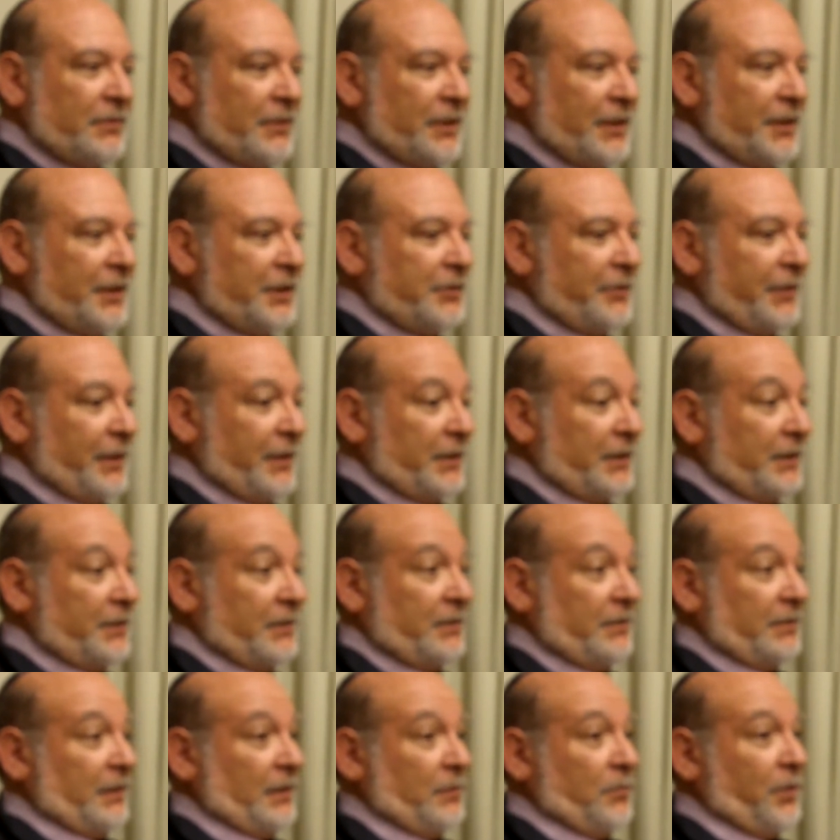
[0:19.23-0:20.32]
And the Israeli
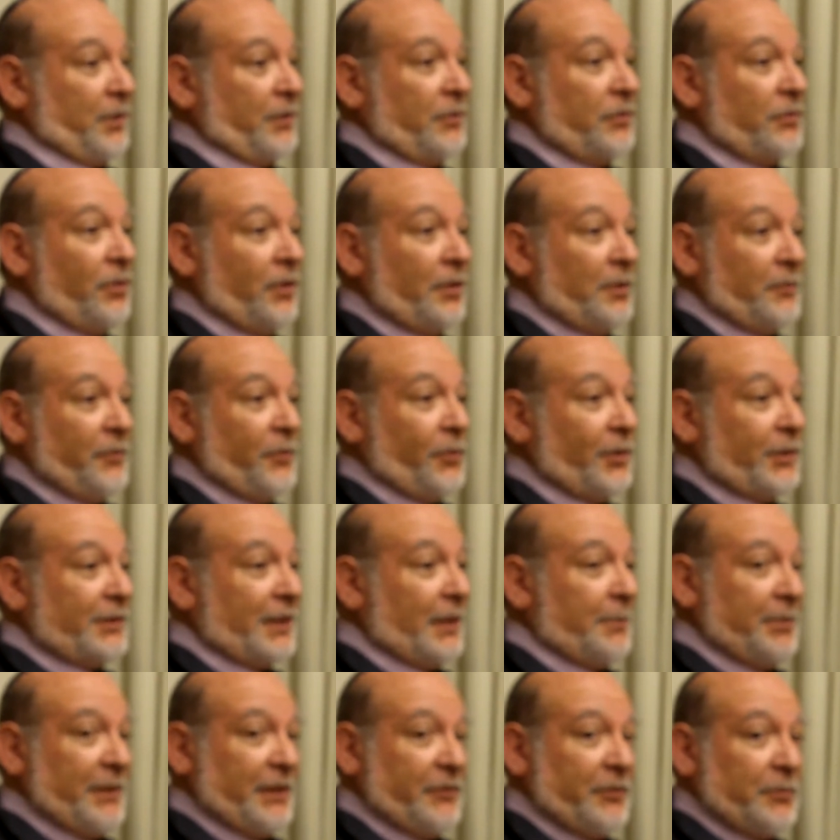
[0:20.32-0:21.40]
said, what are you talking about? Of course
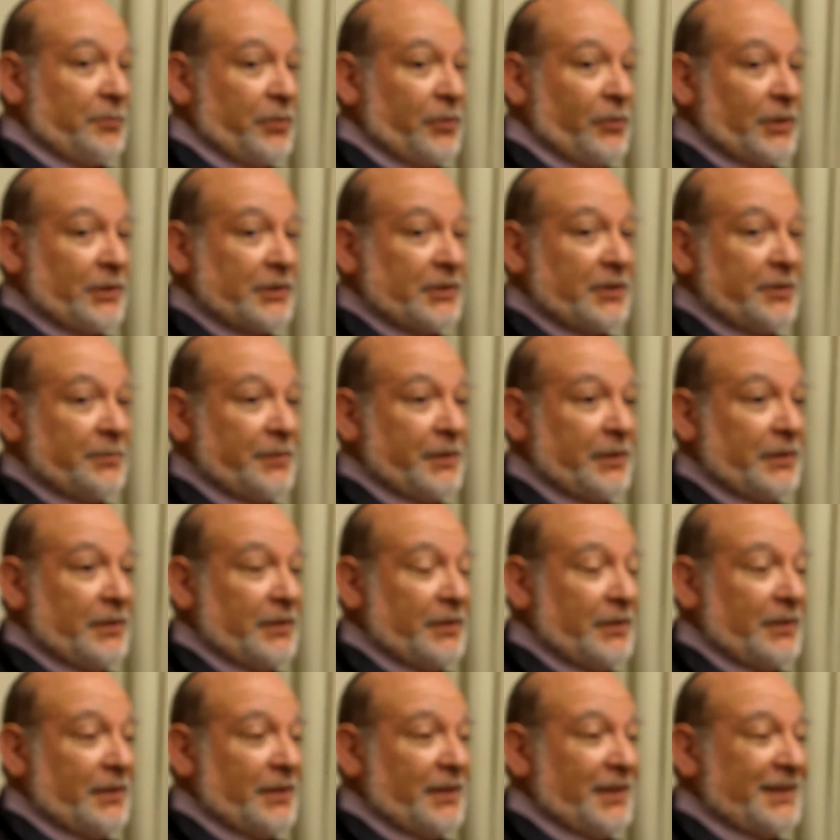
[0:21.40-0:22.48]
I believe it belongs to me.
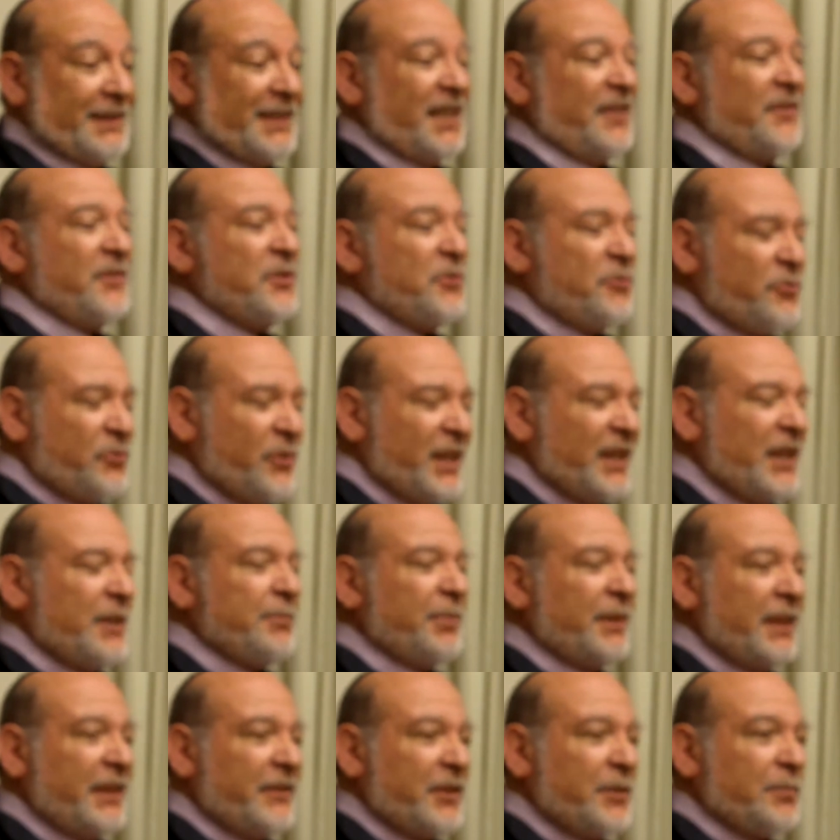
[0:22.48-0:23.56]
He said, if you really
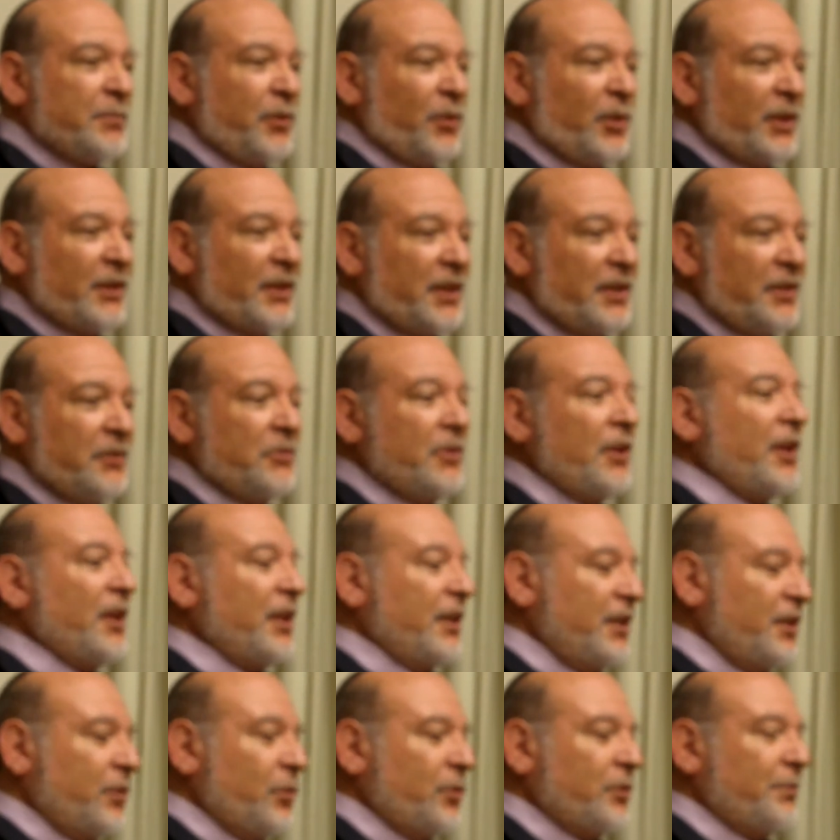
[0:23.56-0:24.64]
believed it belonged to you,
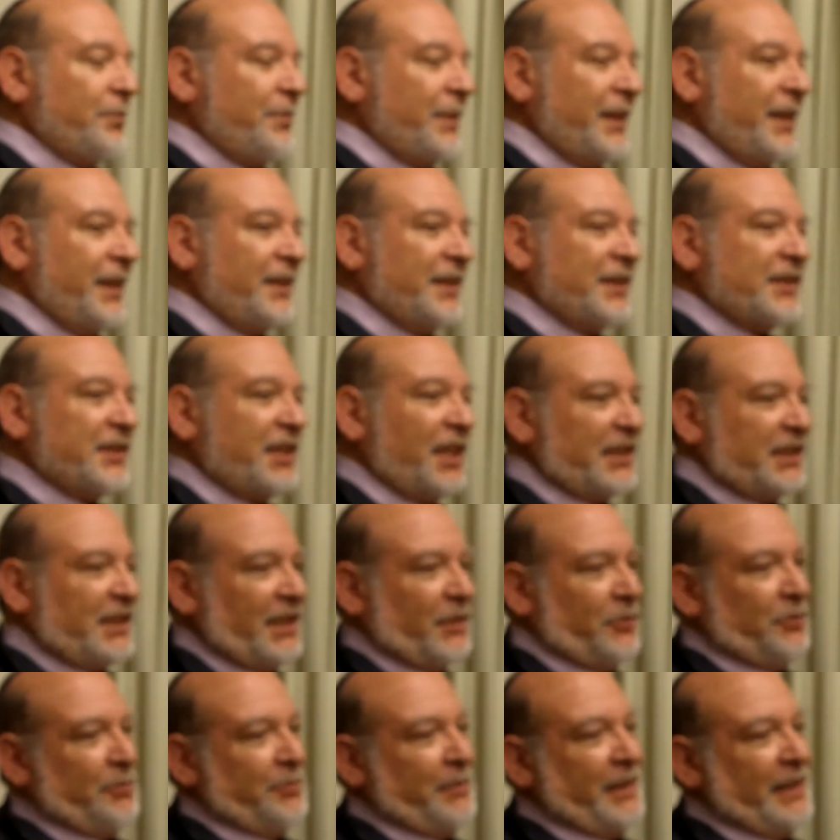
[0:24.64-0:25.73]
you wouldn't be here discussing
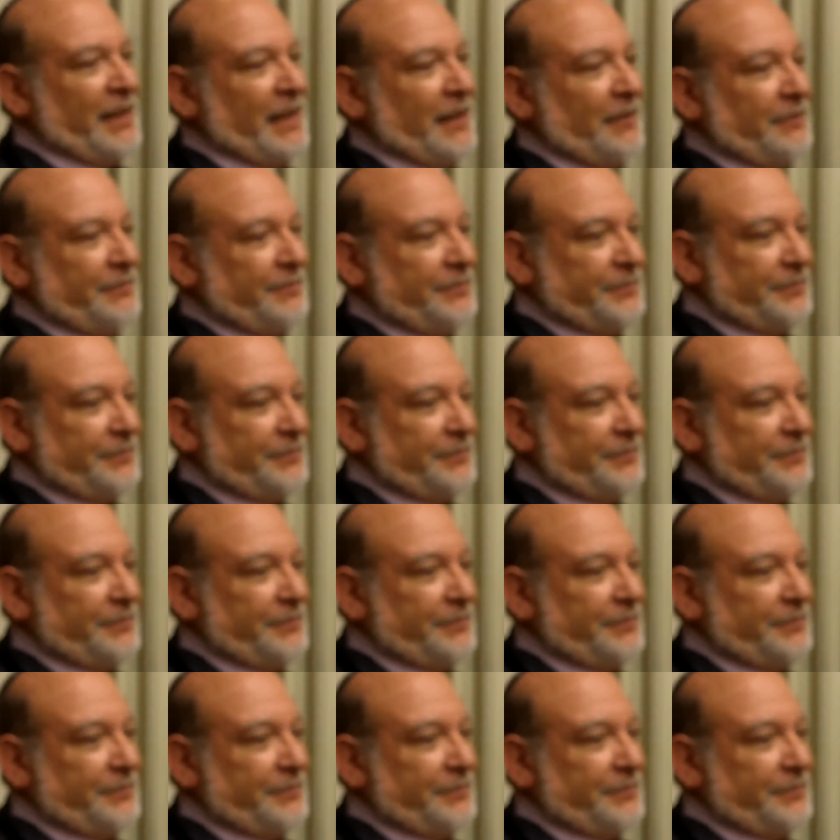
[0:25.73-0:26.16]
it with me now.